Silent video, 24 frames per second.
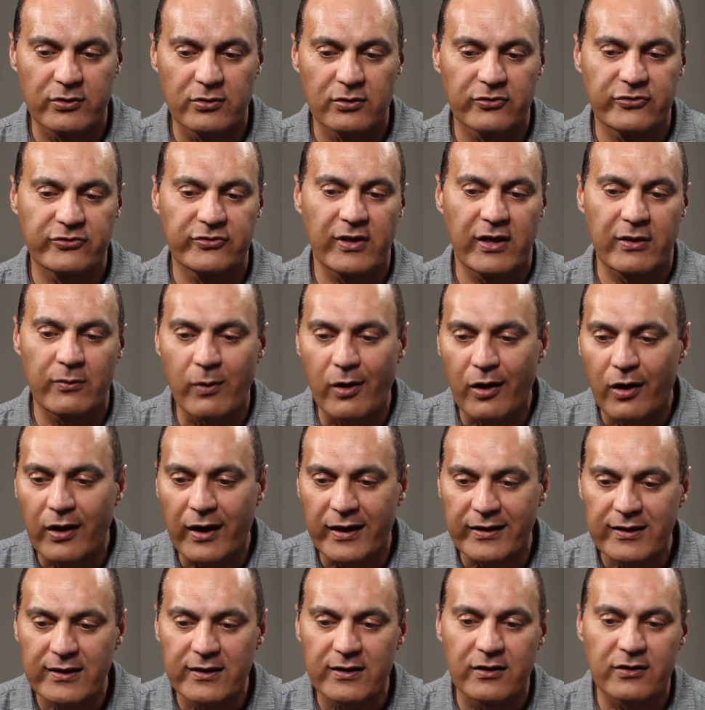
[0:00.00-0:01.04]
you'll say, well,
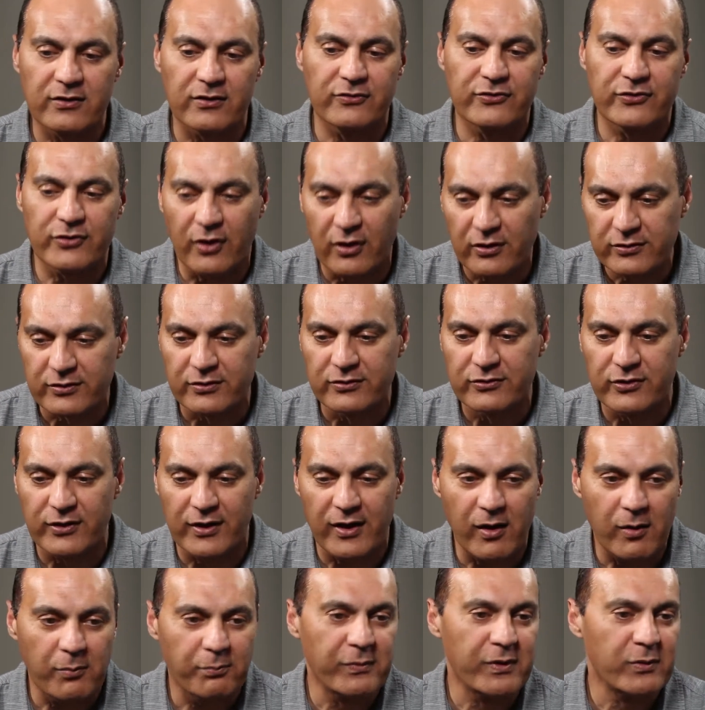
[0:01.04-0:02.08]
I need a consultant to
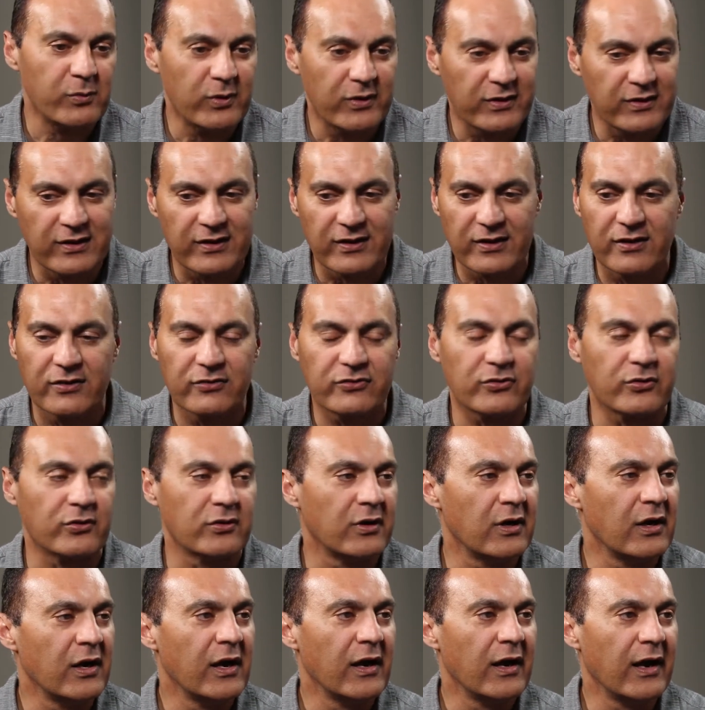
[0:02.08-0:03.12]
help me with this,
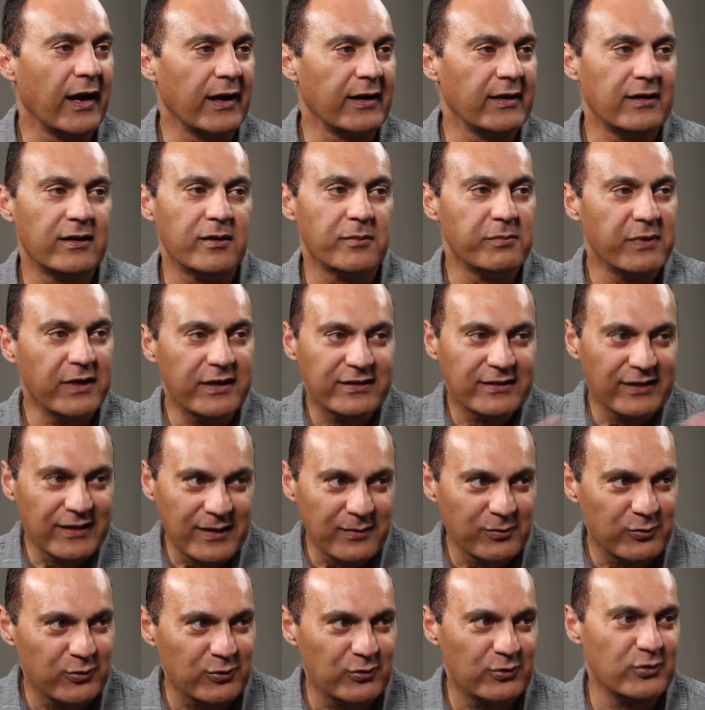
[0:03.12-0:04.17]
or I need a big
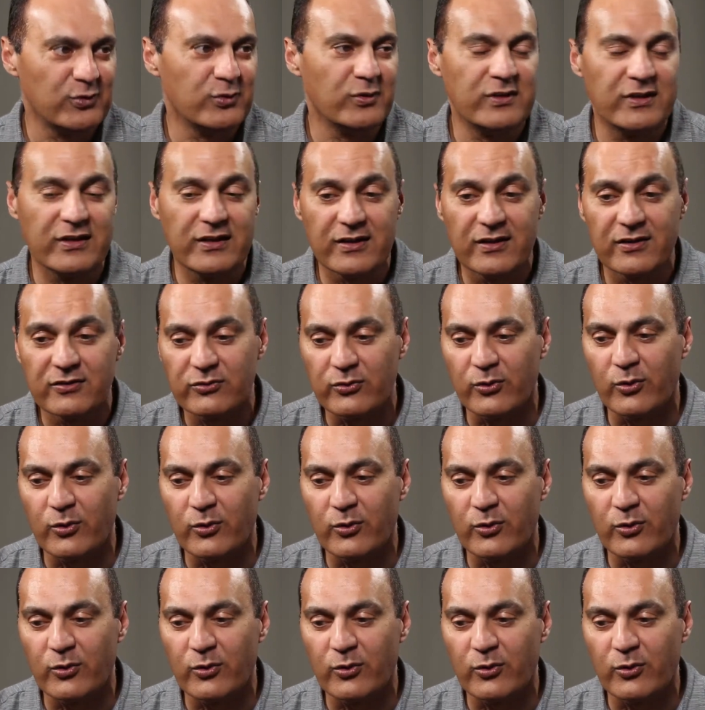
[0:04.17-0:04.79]
team to do this,